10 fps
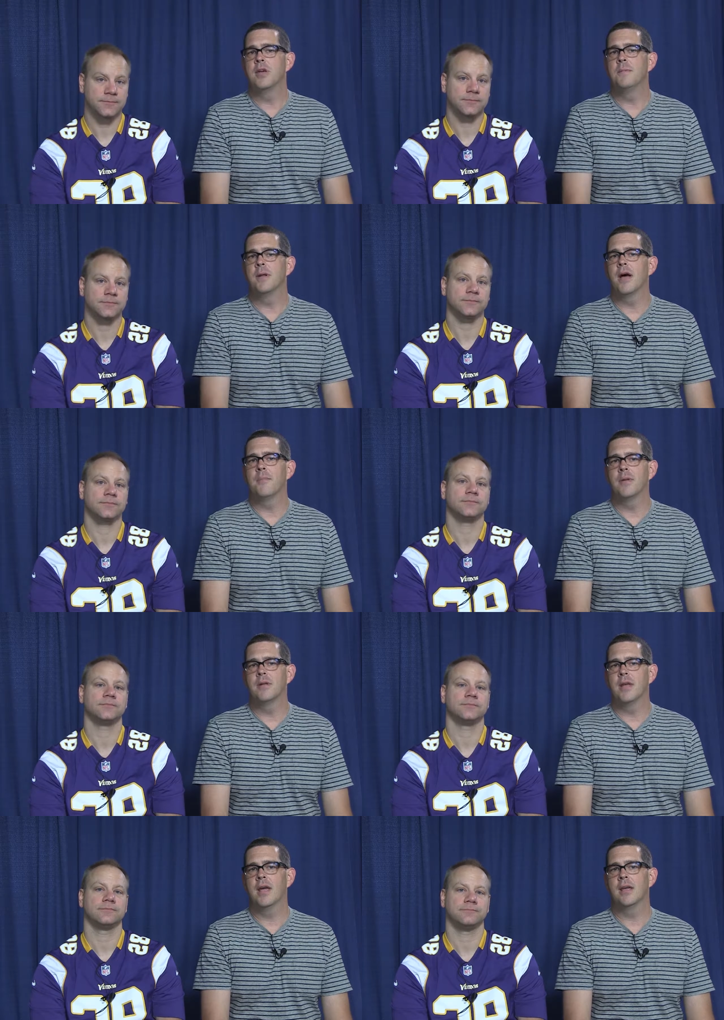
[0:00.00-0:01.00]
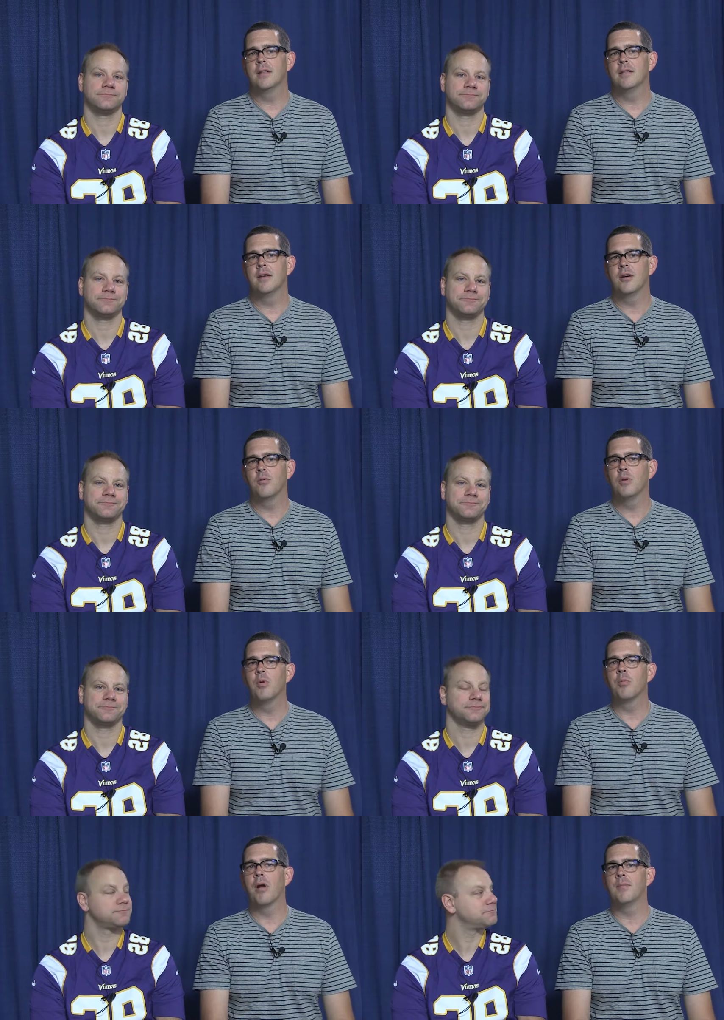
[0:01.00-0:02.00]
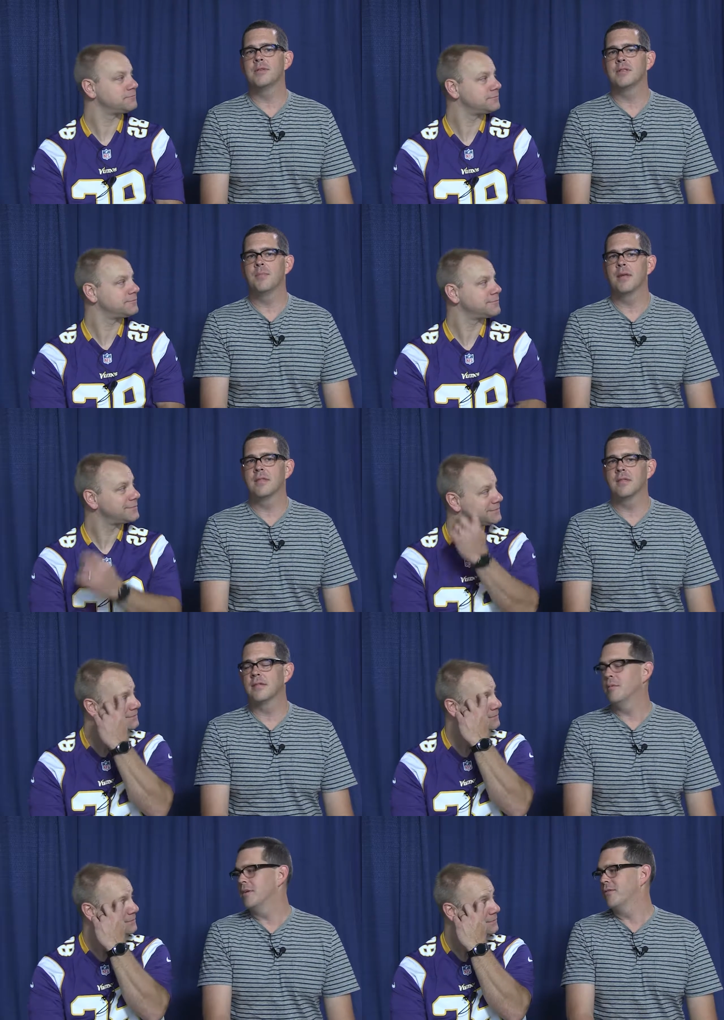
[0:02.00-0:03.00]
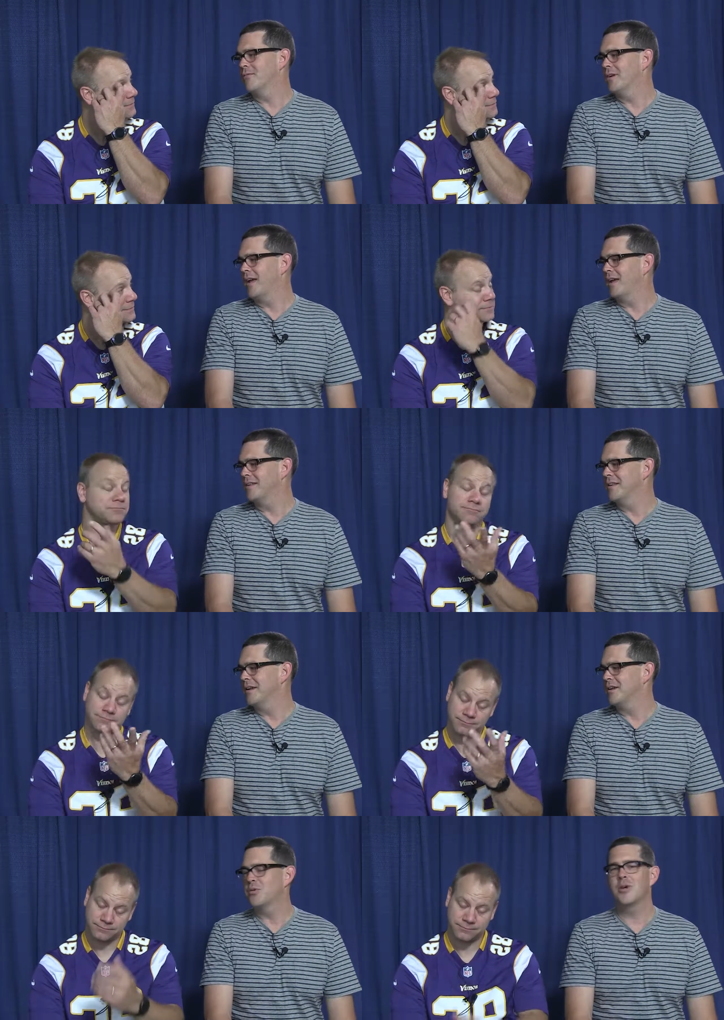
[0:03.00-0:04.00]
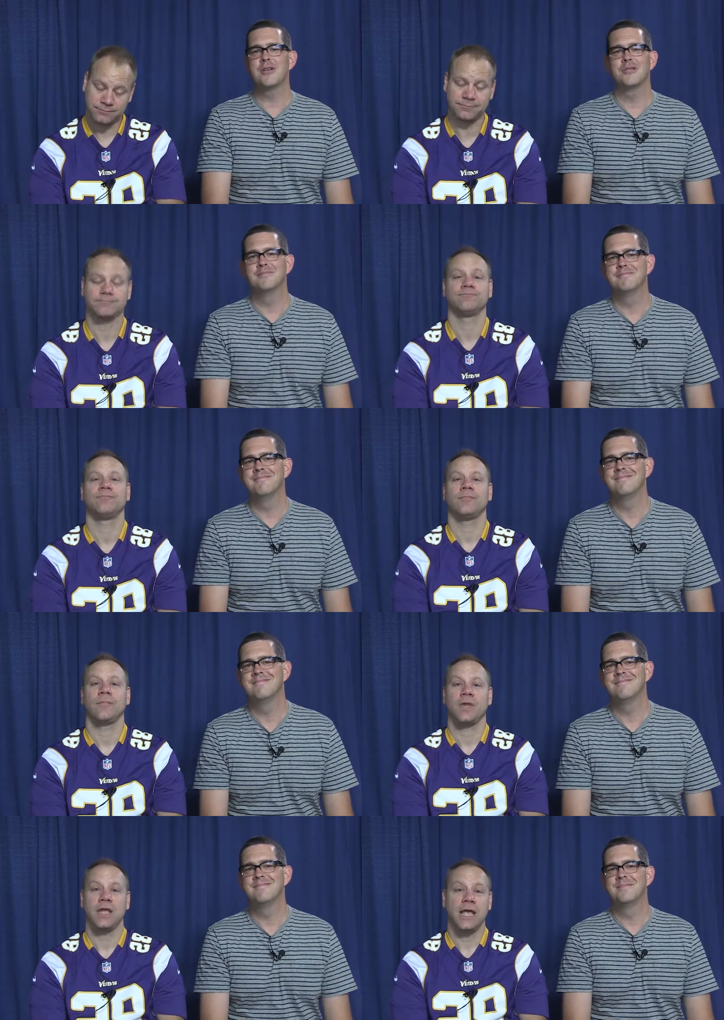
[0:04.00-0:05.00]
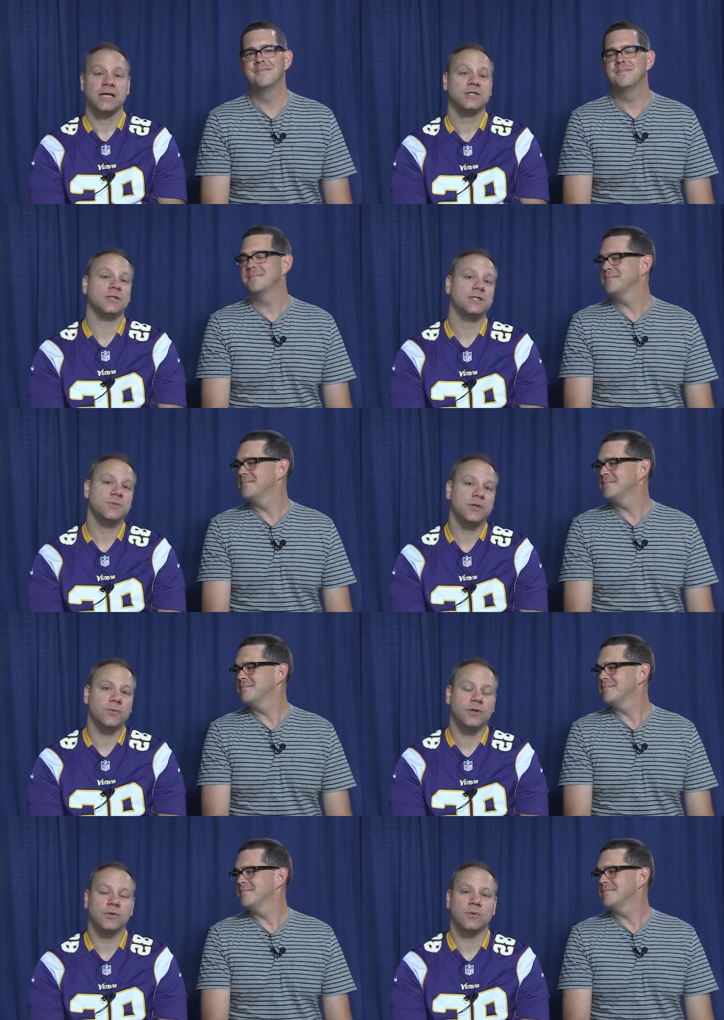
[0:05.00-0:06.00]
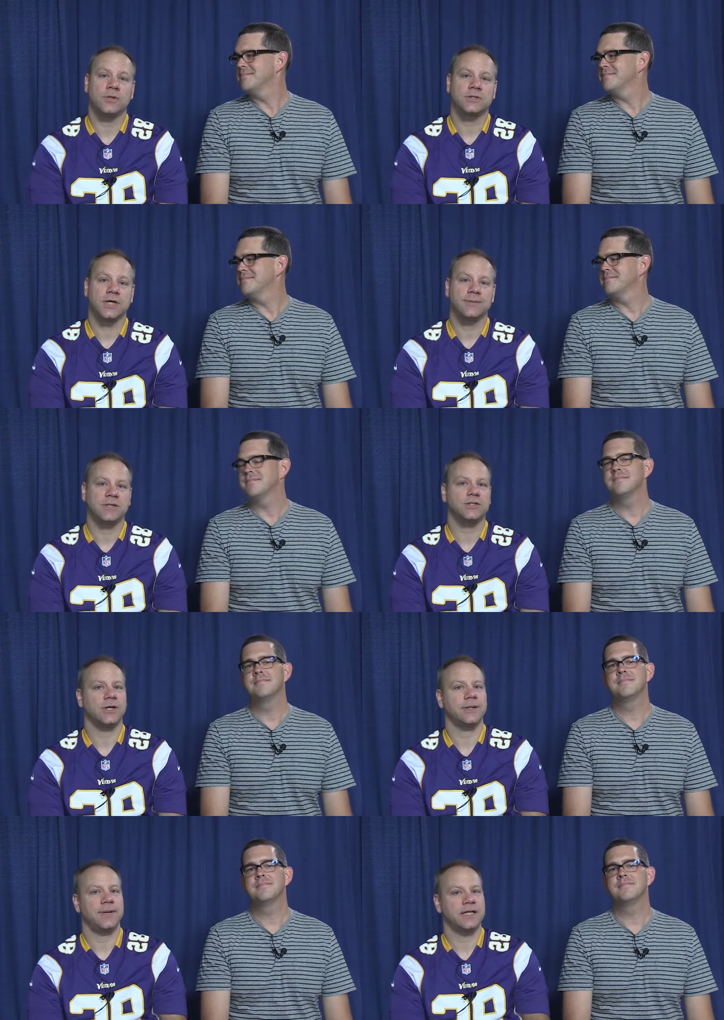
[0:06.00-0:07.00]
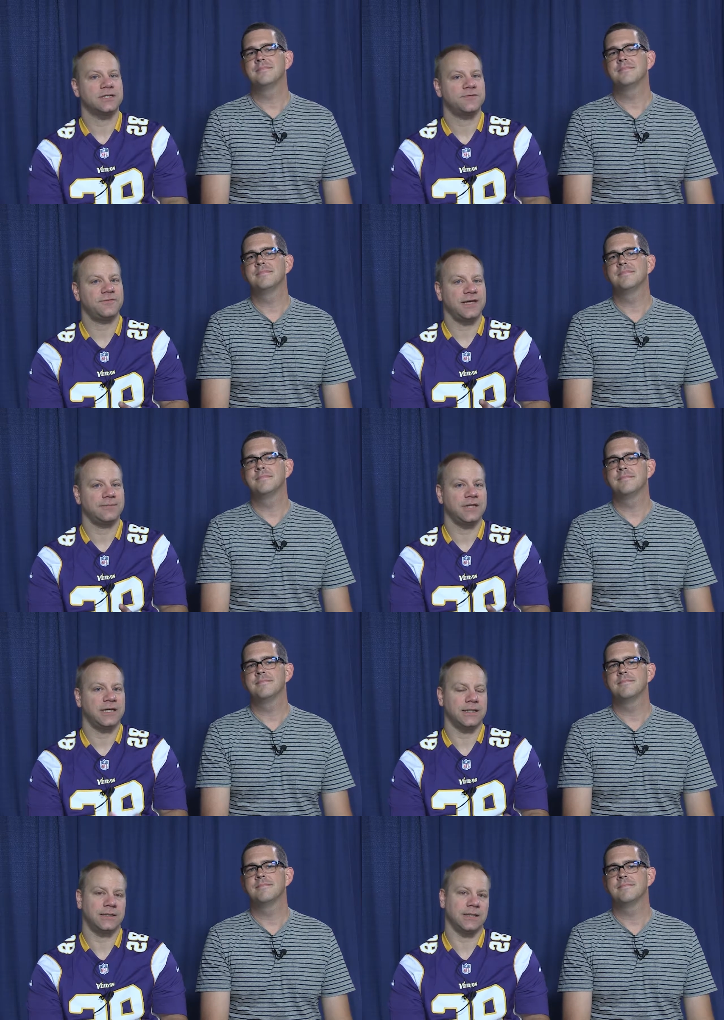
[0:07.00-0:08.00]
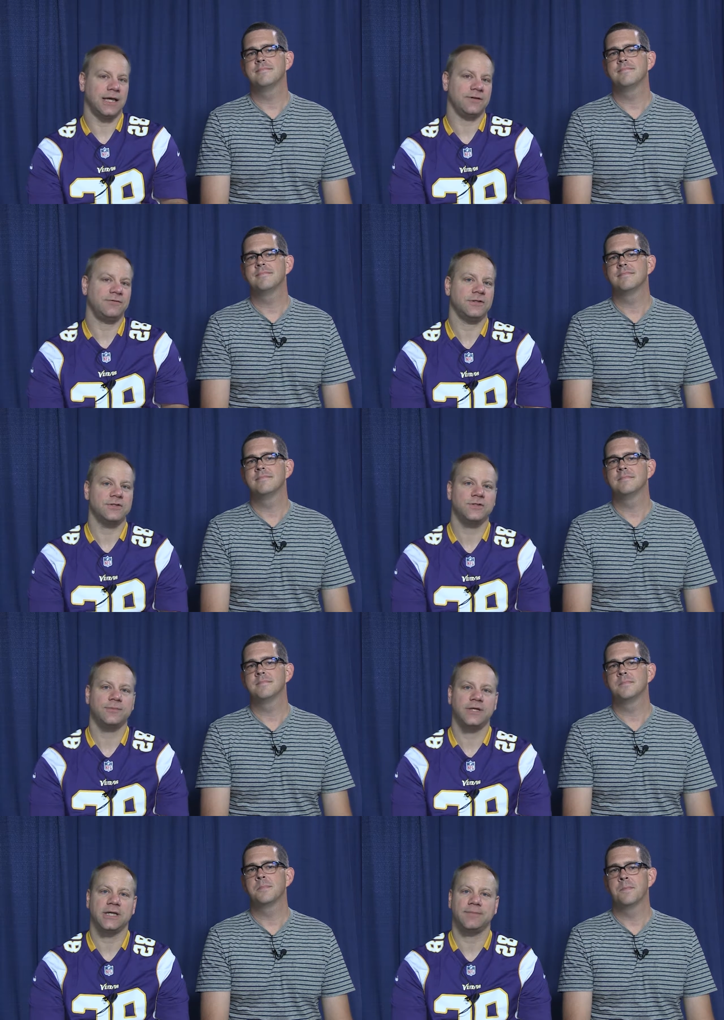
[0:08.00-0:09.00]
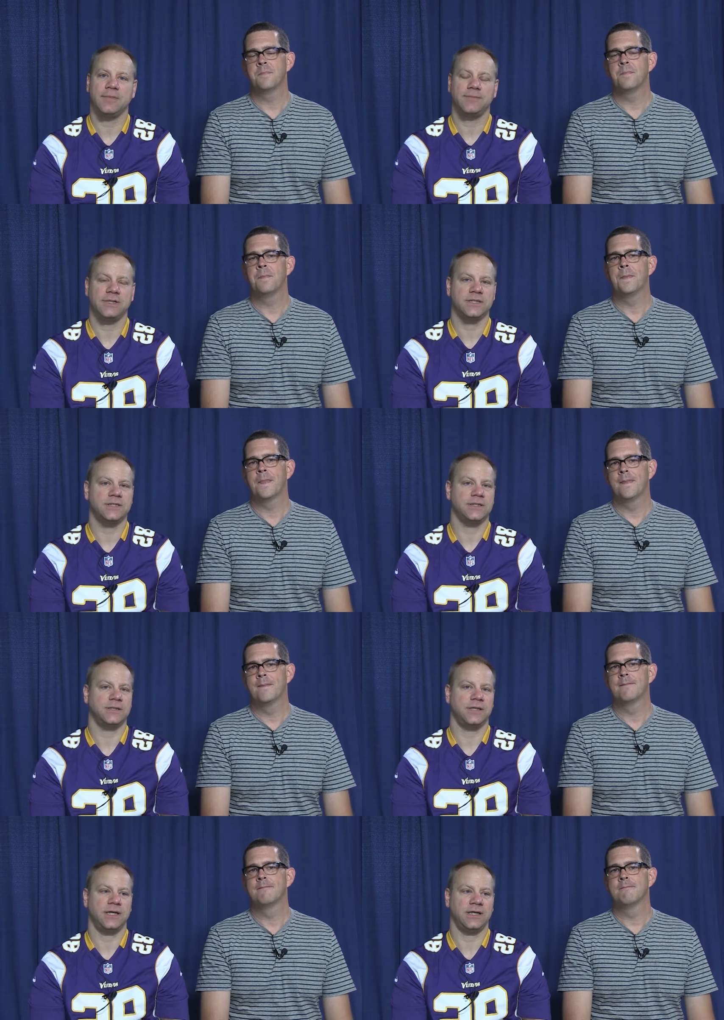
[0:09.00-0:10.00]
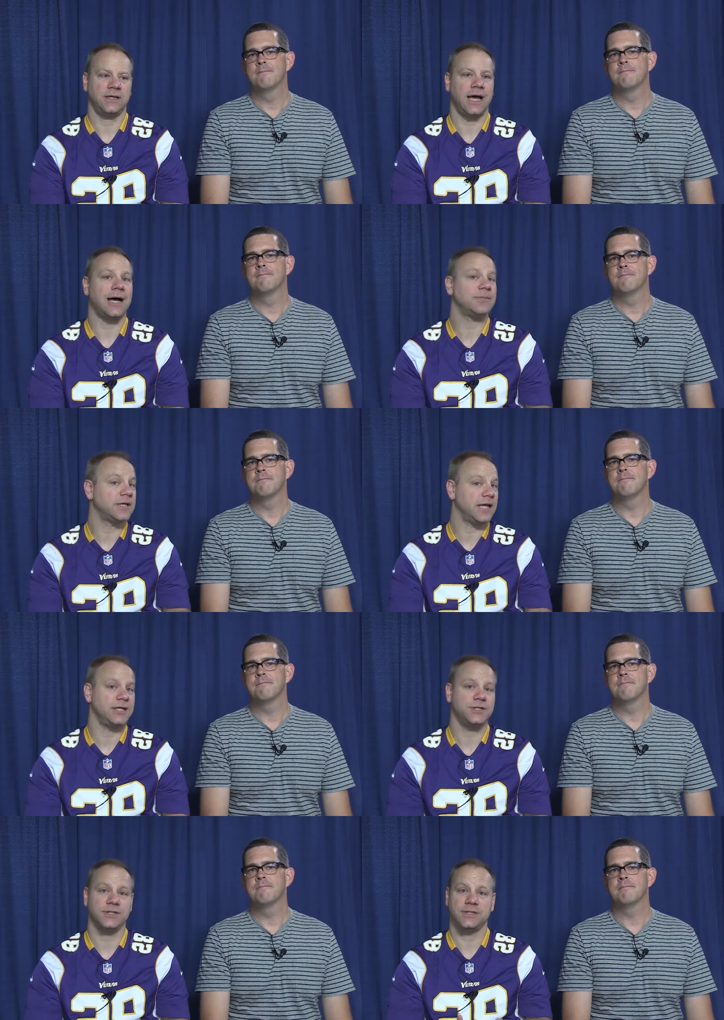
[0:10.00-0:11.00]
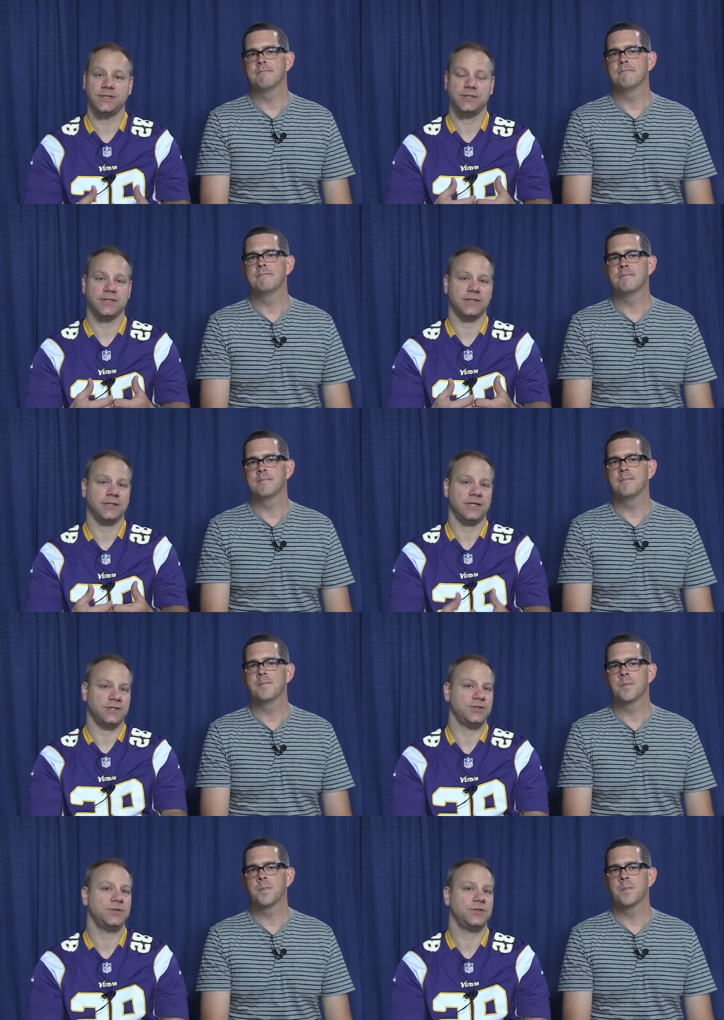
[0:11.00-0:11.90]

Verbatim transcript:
Speaker 1: keep it up and, and uh, we will promise to make this a little bit different and uh, quicker. So this week we're,
Speaker 2: we're talking about trying to balance family and life. And there's so many commitments and, and obligations and, and